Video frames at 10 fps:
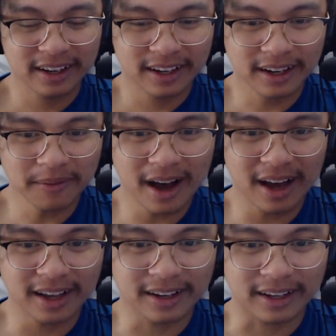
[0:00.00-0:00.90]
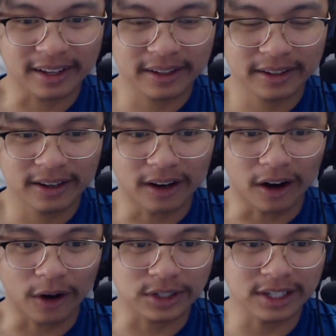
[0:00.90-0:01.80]
Come on.
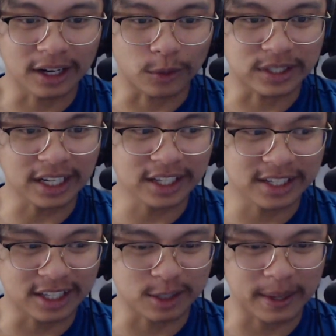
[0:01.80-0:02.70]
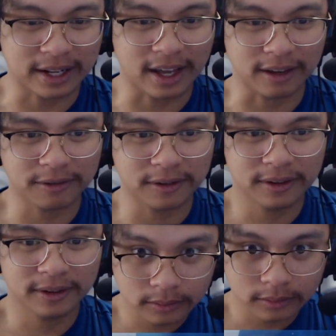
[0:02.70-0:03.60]
Oh, she's gonna resuscitate this man alive.
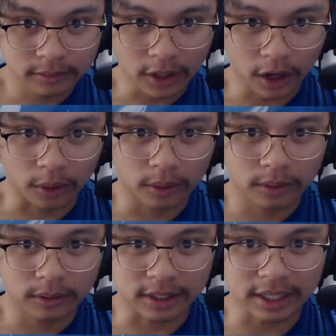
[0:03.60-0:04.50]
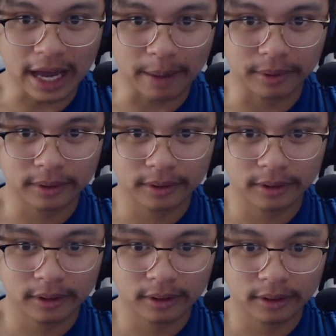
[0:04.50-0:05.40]
Oh, the slap.
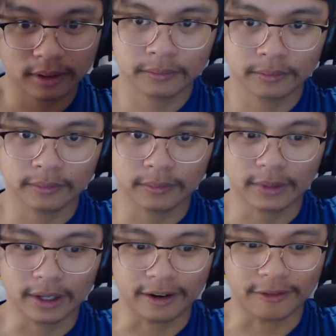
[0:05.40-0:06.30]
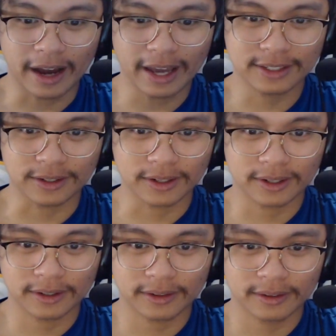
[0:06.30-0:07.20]
The advisor.
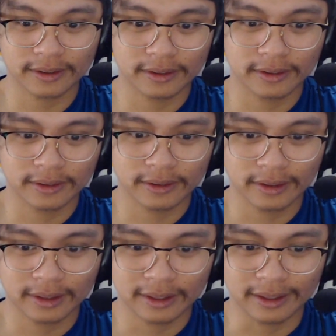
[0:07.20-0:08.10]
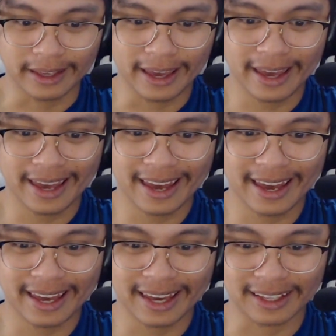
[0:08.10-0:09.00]

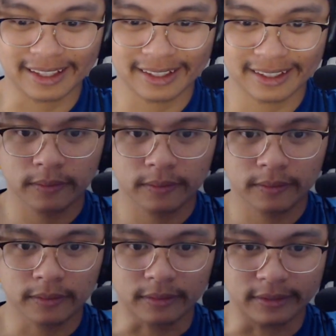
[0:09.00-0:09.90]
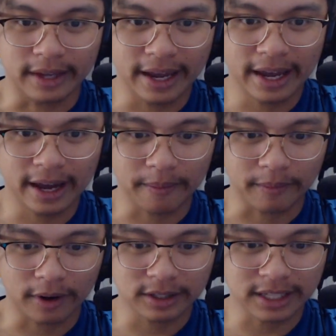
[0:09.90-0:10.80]
Yeah.
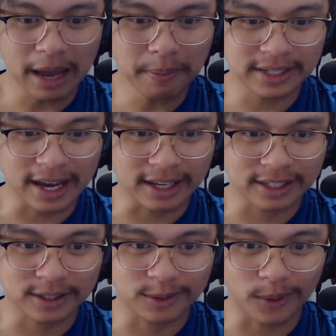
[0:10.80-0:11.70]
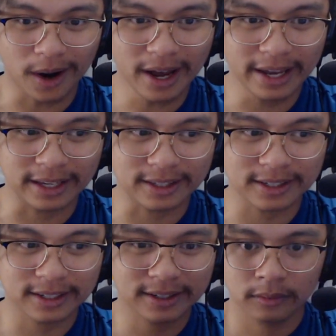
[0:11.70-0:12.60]
Damn. Slap his ass.
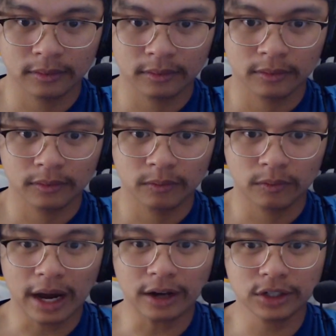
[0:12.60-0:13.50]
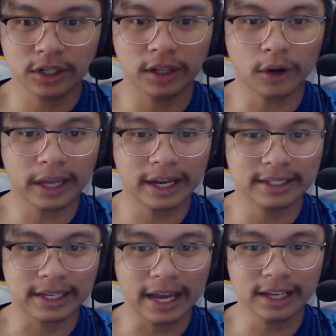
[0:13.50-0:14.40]
Right. But how does she know that
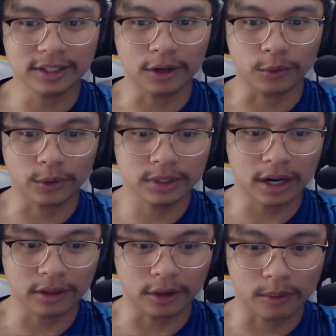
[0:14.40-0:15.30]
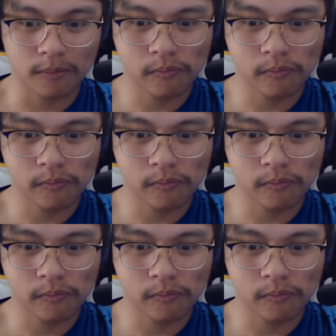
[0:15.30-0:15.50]
he's an ace, though? Real talk, though.